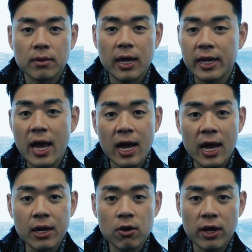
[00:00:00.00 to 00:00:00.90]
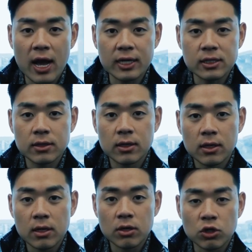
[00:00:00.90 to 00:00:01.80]
And yeah, I know, guys,
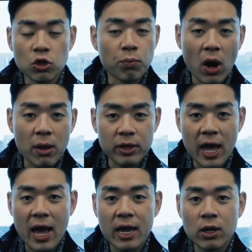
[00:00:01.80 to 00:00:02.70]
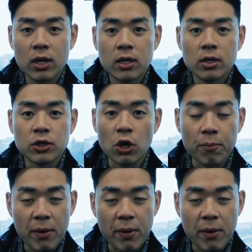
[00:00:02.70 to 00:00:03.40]
you probably had your